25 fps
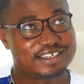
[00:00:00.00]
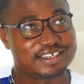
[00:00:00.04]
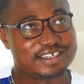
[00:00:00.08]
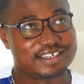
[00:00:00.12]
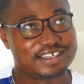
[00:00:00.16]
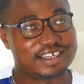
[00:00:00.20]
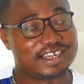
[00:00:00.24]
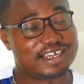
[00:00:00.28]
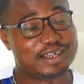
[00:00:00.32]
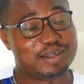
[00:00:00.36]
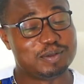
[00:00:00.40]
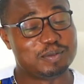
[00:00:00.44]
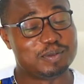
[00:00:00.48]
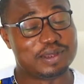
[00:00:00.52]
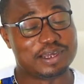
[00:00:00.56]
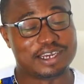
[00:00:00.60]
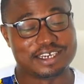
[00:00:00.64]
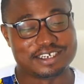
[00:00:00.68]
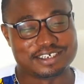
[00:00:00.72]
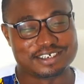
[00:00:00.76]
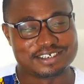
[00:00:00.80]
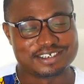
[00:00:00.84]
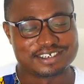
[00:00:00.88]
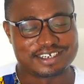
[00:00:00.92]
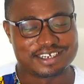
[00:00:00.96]
I
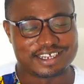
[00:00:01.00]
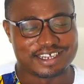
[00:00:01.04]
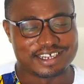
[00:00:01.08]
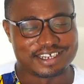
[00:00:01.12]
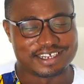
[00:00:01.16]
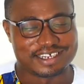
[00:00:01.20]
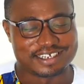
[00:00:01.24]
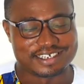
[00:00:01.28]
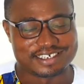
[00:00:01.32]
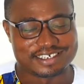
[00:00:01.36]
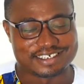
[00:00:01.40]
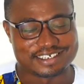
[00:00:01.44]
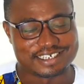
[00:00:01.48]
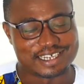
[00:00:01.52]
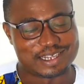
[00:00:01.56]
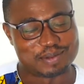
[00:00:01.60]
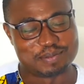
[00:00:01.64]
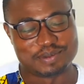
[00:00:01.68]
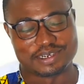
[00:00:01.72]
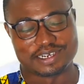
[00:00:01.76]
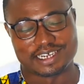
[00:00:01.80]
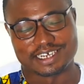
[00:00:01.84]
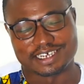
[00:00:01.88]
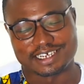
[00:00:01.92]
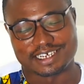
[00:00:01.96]

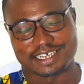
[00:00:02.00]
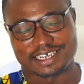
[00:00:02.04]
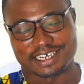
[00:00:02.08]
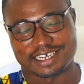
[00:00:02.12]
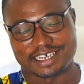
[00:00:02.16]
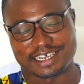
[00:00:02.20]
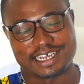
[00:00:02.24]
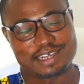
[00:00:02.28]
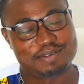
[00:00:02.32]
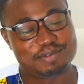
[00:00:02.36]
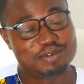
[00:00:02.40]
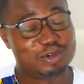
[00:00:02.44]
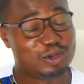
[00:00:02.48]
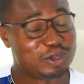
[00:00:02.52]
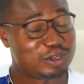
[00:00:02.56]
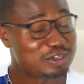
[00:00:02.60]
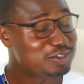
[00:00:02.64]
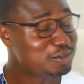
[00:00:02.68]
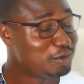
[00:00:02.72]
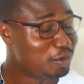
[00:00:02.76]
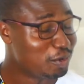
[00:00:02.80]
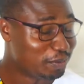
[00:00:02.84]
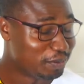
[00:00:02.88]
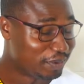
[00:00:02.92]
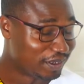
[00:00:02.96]
mean, I haven't lost
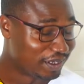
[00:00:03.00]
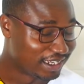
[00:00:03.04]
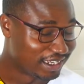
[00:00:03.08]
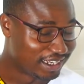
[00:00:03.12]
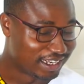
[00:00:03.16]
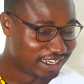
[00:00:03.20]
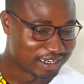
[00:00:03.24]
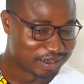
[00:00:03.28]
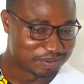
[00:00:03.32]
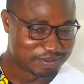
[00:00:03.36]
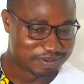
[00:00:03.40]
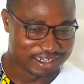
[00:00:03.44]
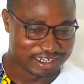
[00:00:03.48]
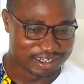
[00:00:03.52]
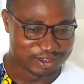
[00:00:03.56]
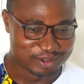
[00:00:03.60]
hope in Ghana, but I